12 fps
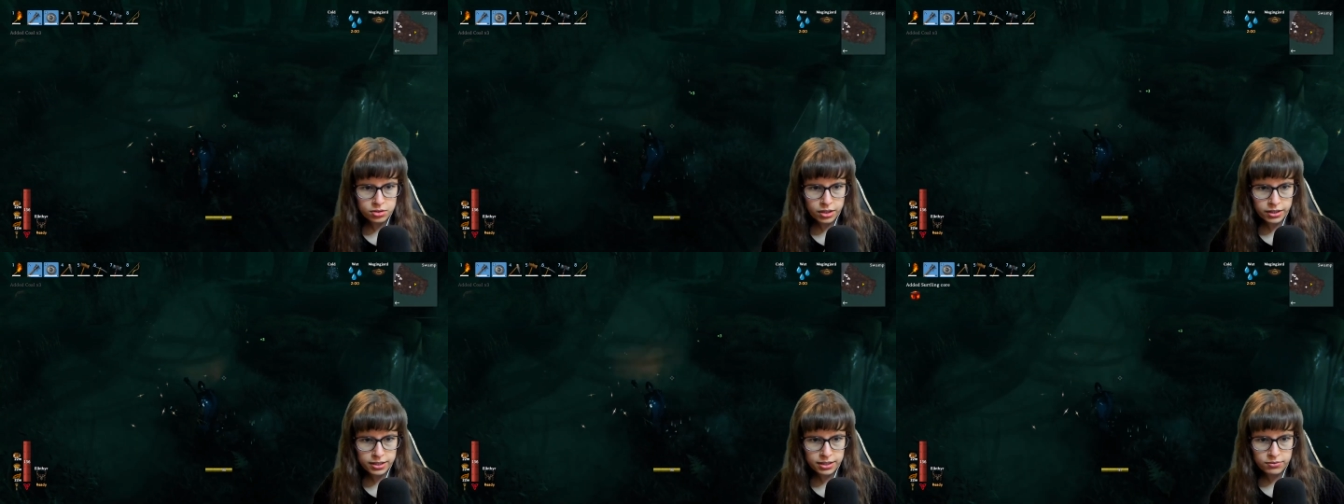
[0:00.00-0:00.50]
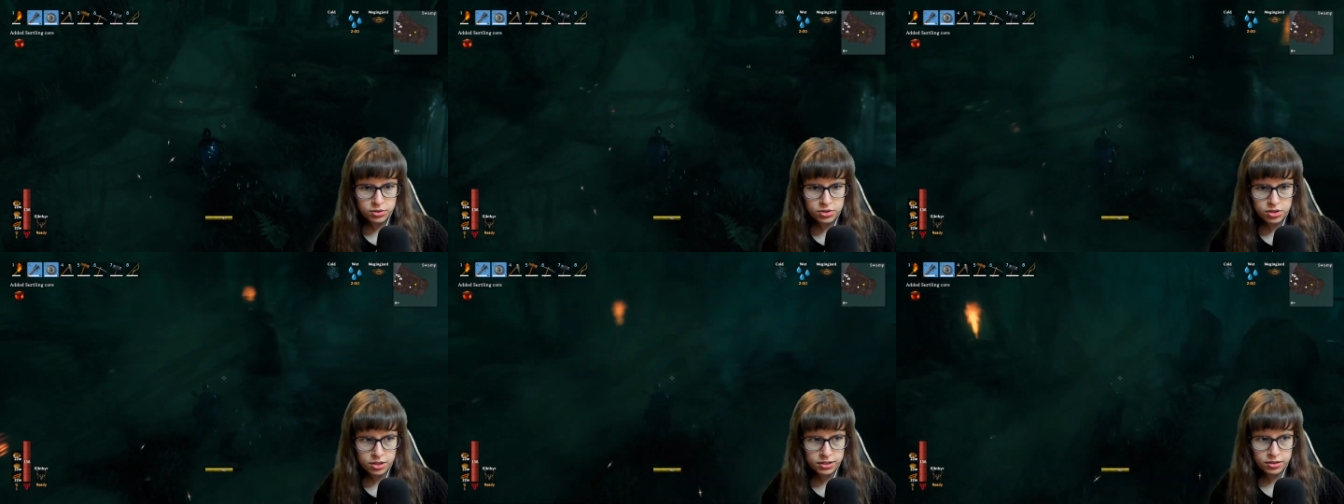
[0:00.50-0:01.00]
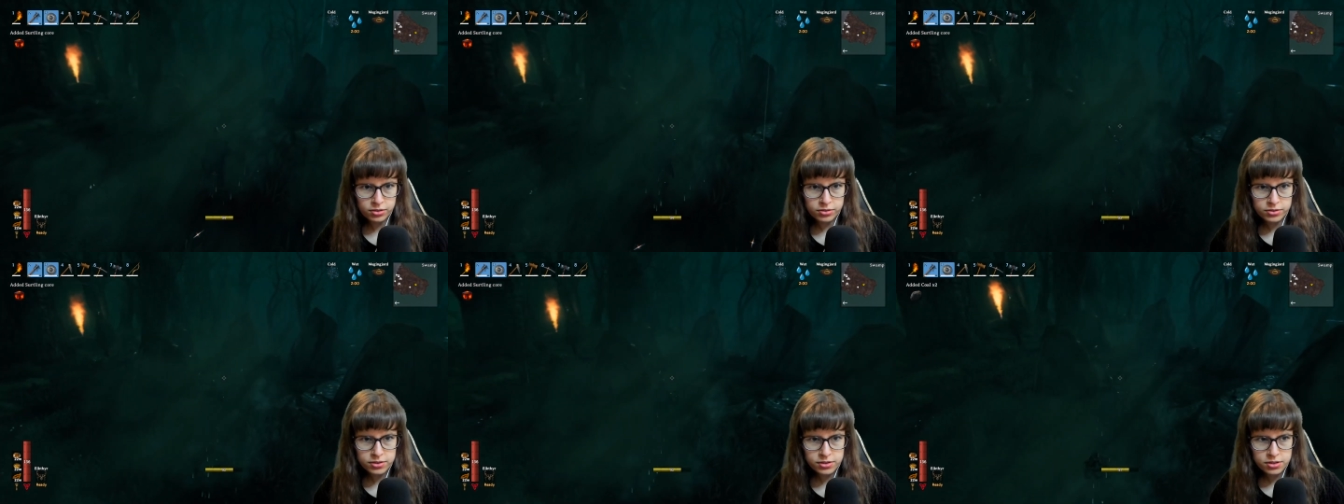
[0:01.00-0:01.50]
And they give you Surtling
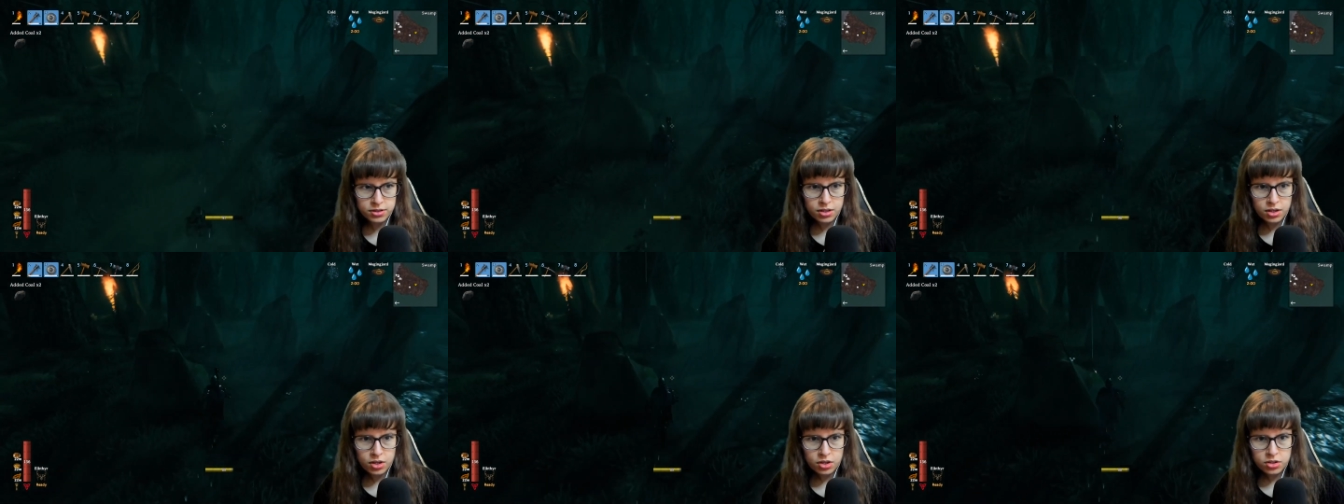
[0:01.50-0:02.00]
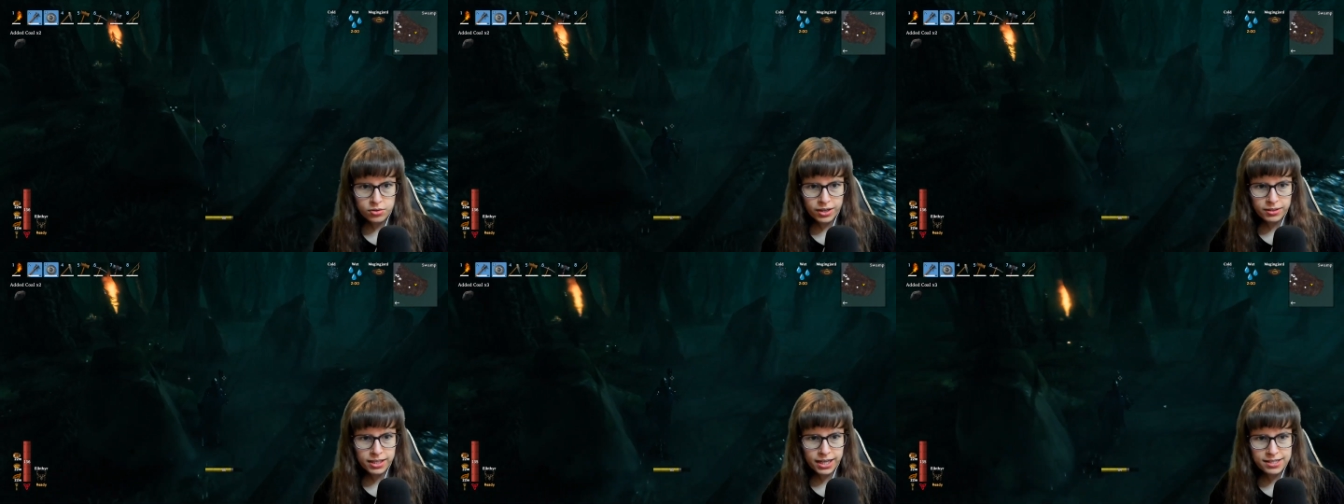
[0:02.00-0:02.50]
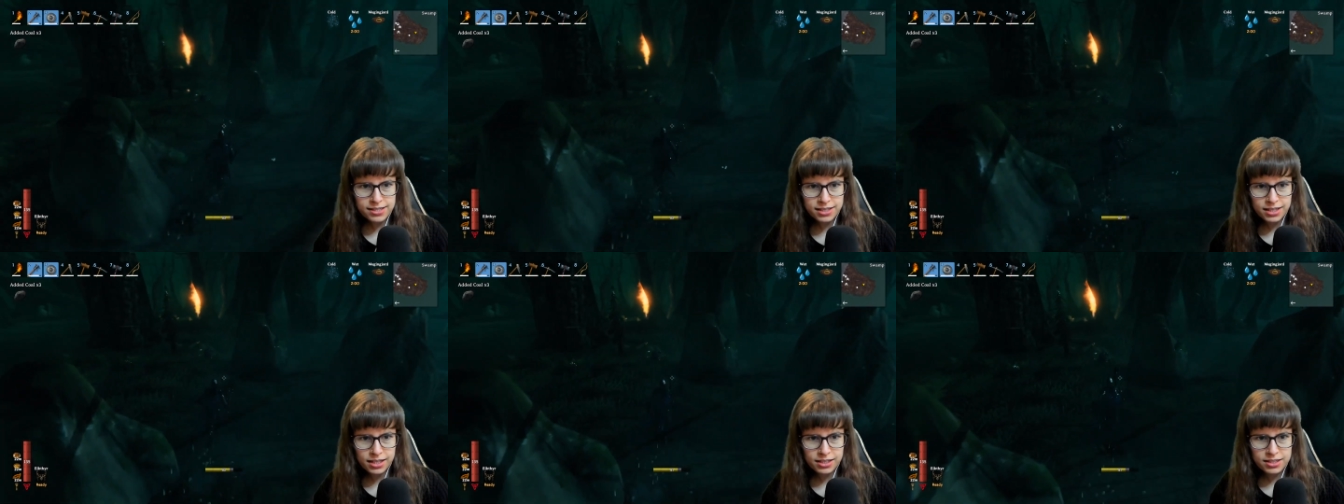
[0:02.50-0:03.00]
cores. So I'm guessing
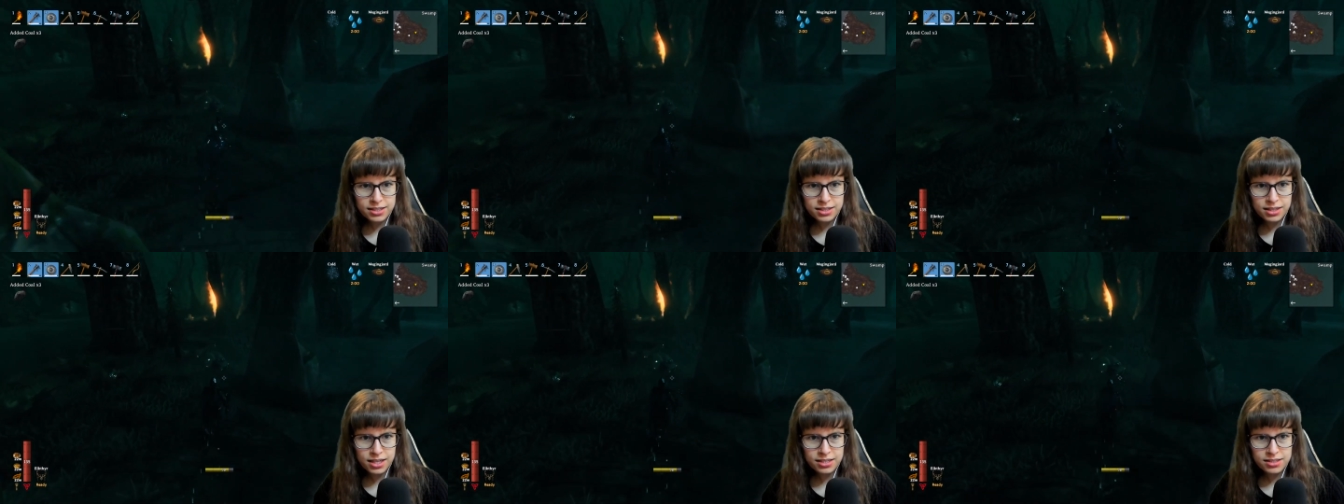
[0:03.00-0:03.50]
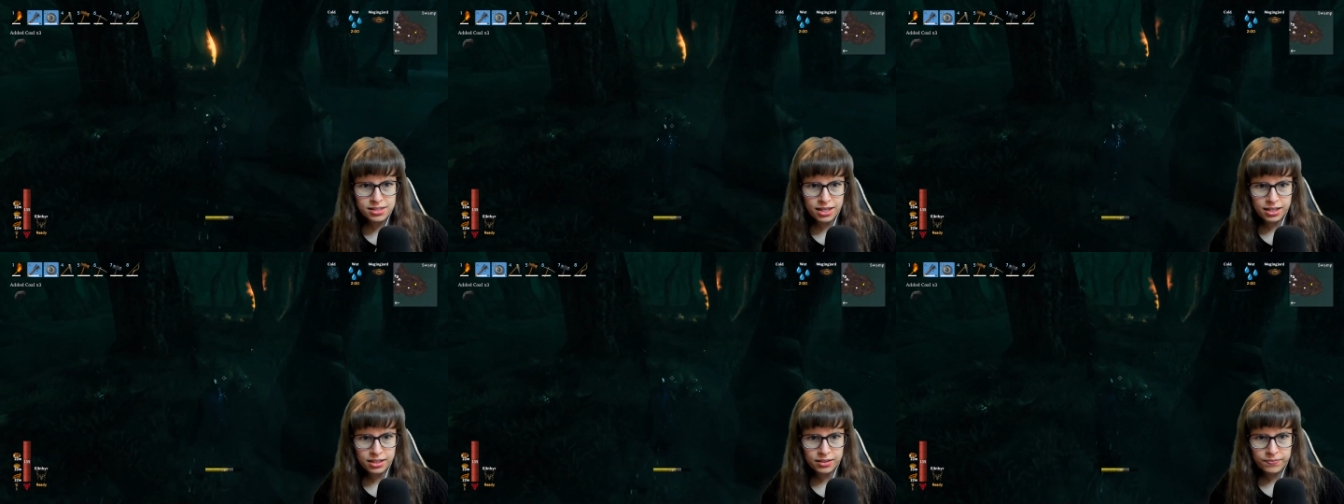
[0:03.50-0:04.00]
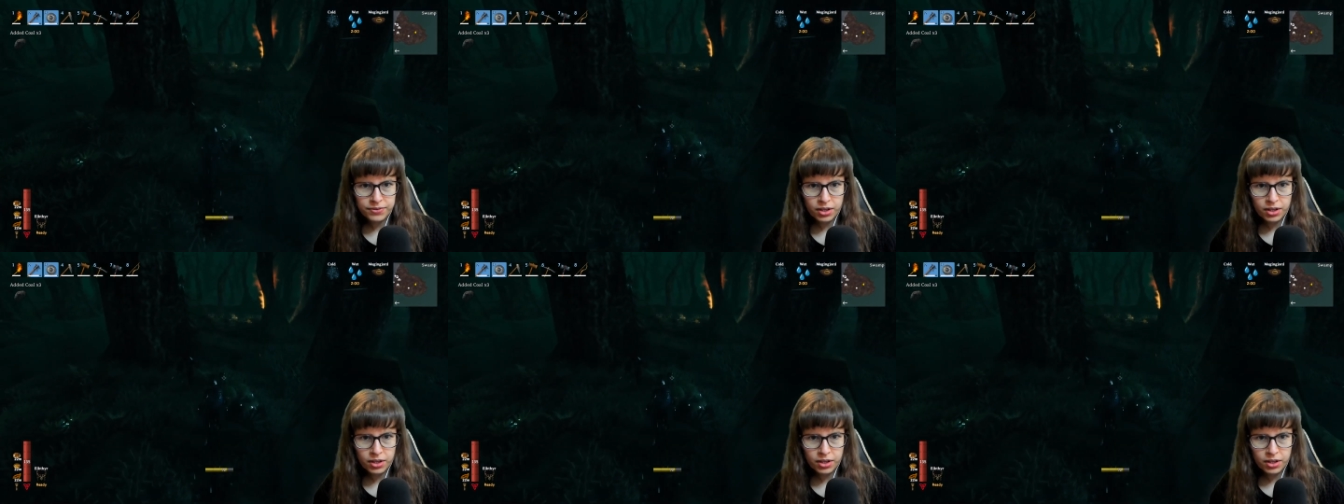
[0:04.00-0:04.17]
it's this thing.